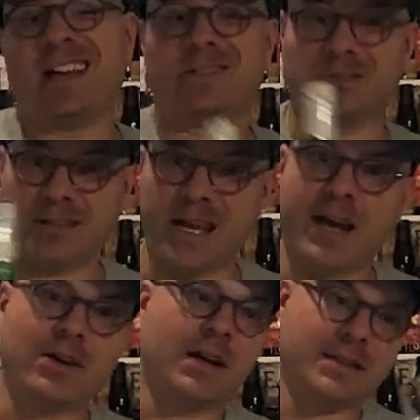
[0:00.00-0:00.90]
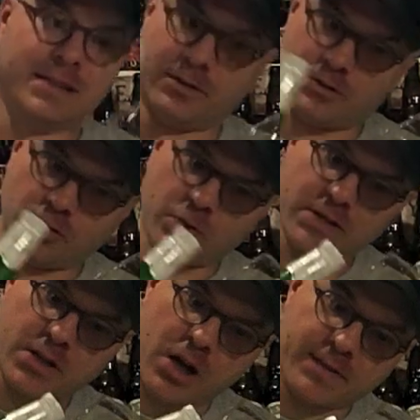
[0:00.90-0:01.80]
I don't really care because I don't do
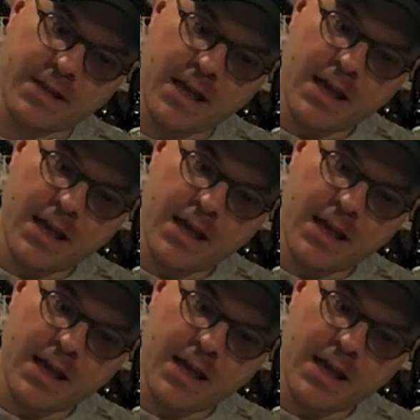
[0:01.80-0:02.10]
twist offs.